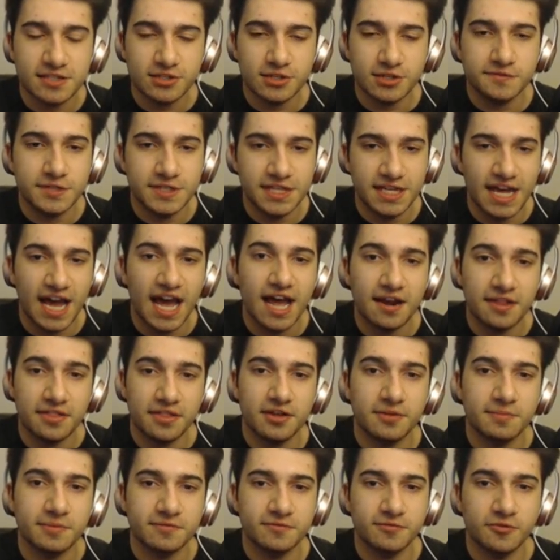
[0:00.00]
enough to get out of
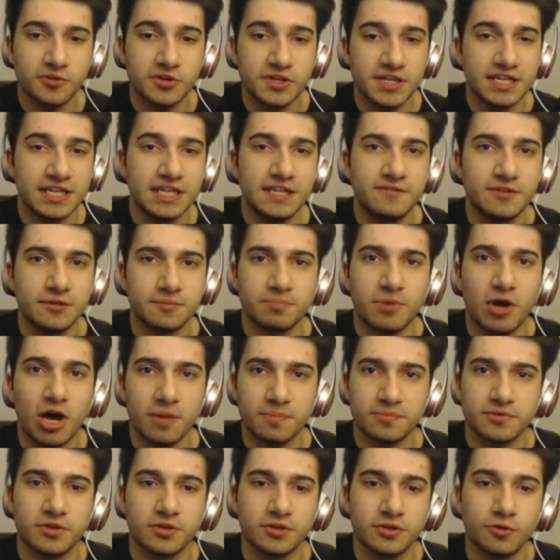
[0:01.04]
there before it even
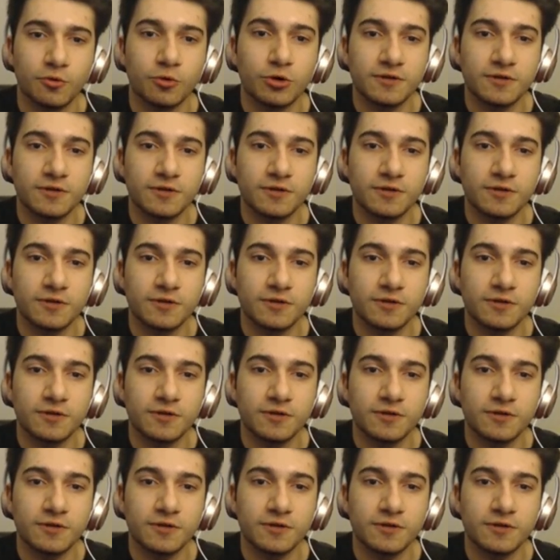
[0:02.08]
pops on you.